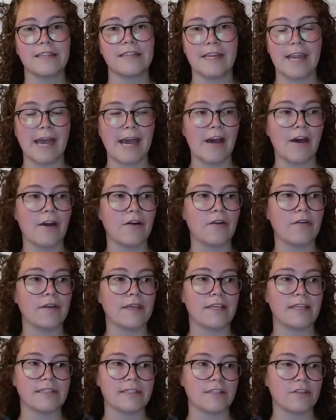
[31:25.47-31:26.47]
and now
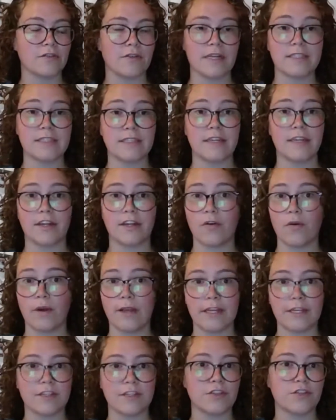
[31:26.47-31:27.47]
he's interested in
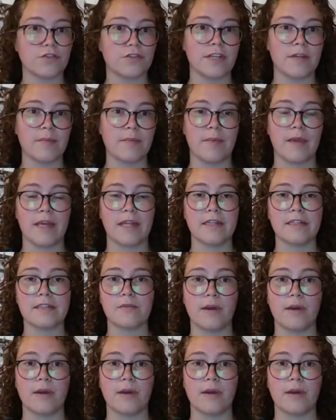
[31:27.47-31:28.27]
going into treatment